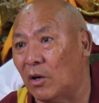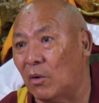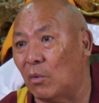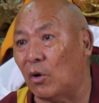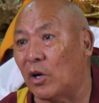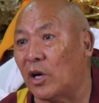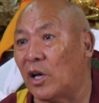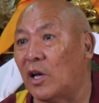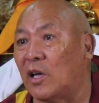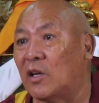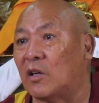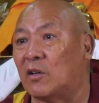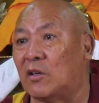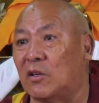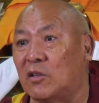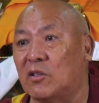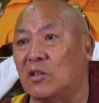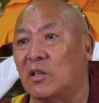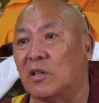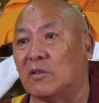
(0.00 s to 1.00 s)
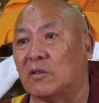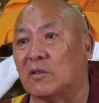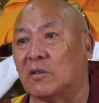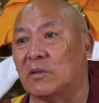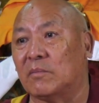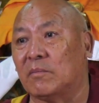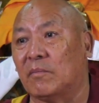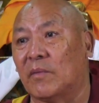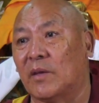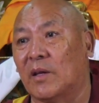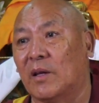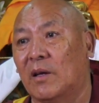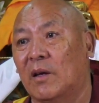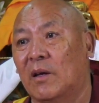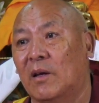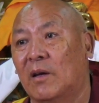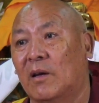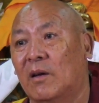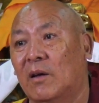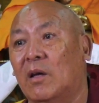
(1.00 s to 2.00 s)
walking at a distance
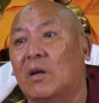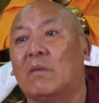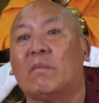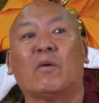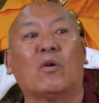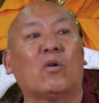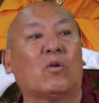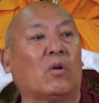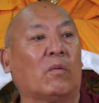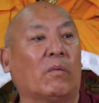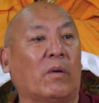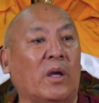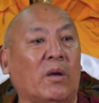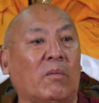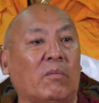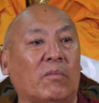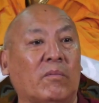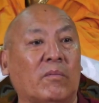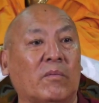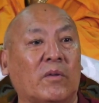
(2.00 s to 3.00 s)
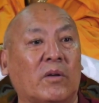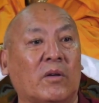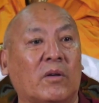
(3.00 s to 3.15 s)
in front of him.